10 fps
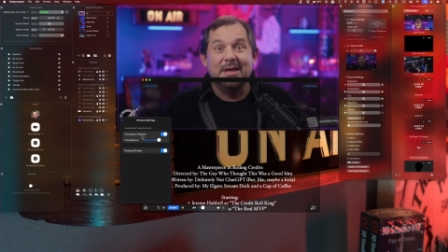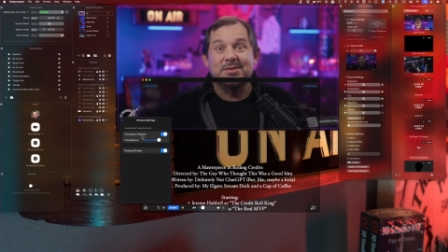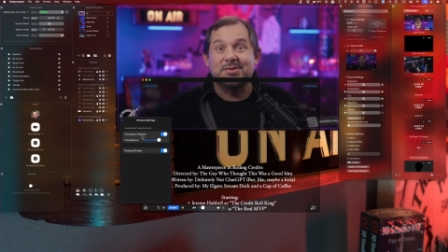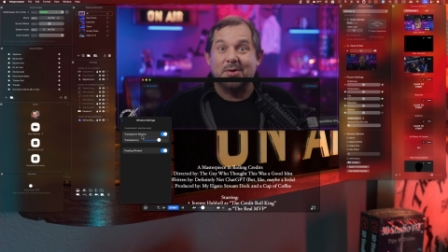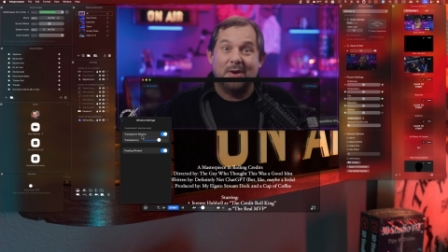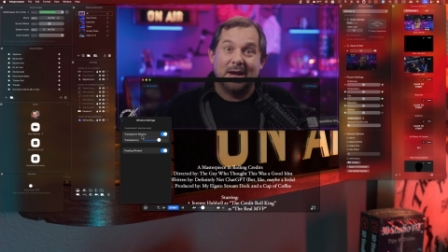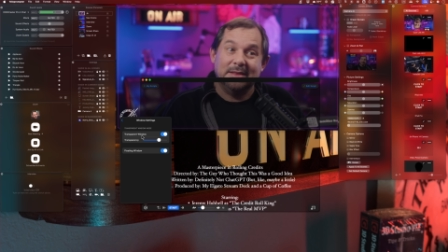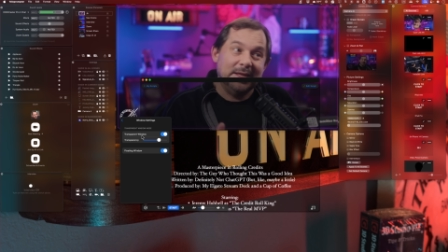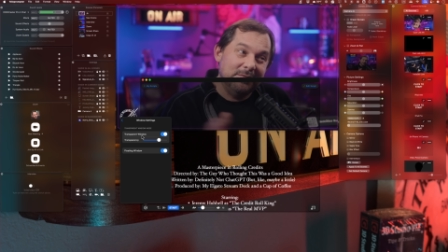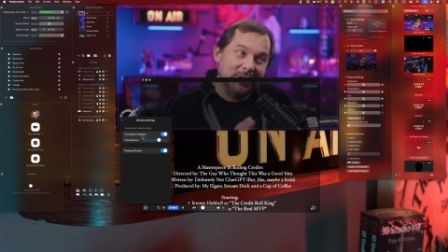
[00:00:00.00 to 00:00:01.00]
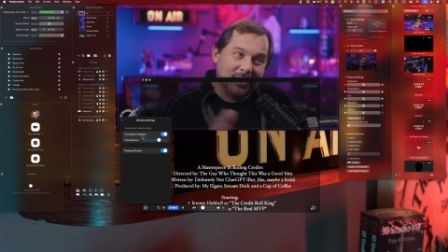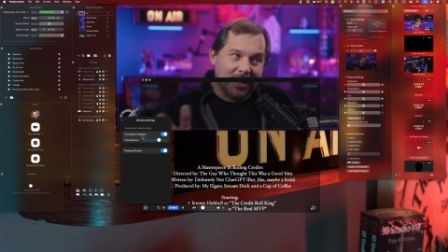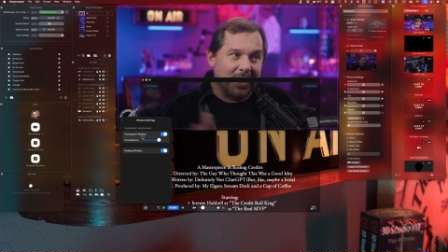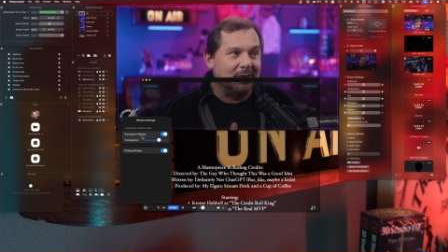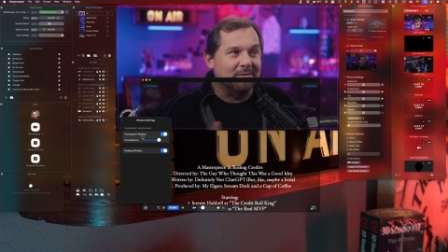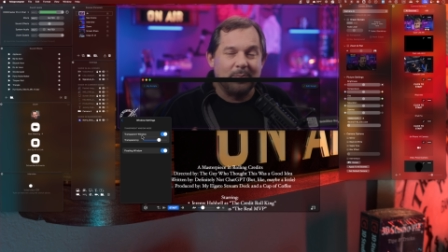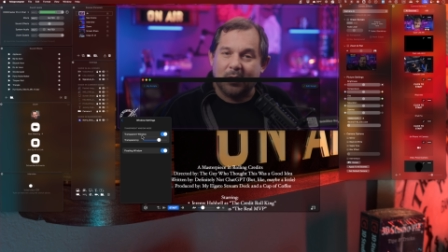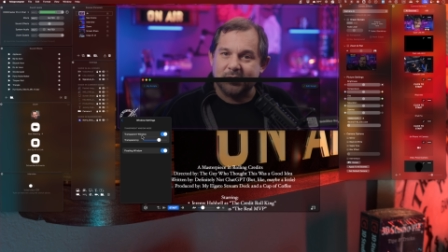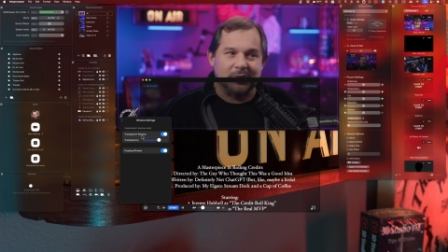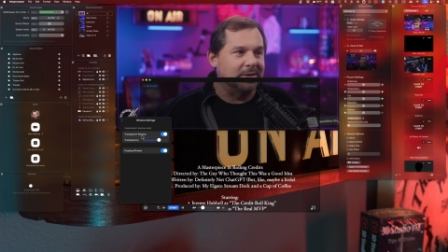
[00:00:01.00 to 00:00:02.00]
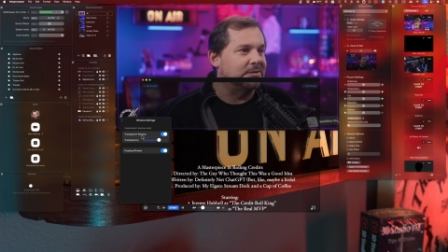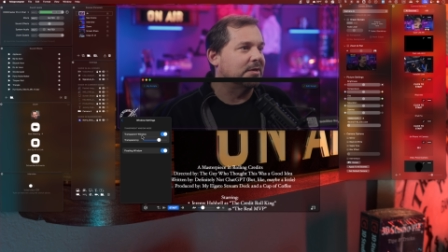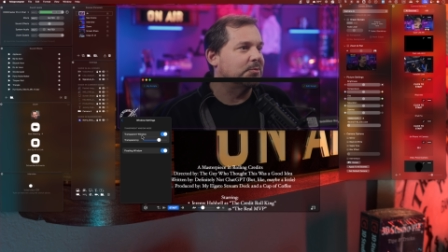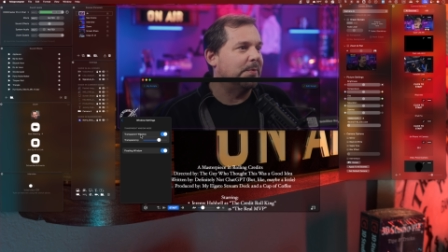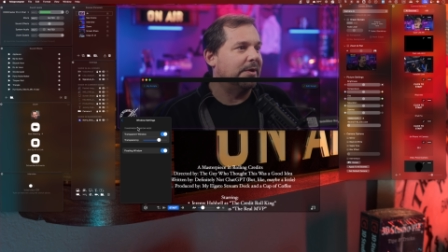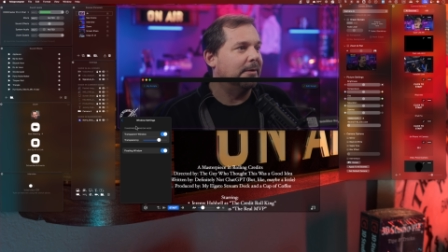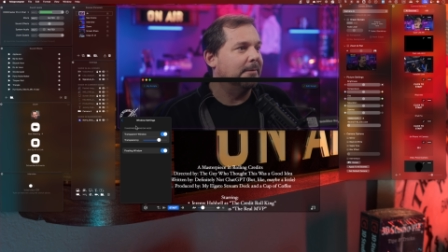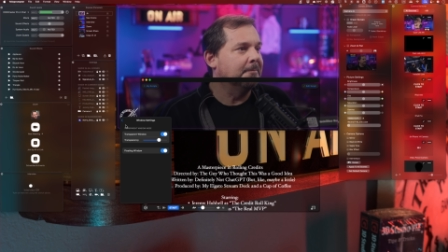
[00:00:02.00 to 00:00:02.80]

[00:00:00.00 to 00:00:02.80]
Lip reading: So I leave it kind of partially transparent.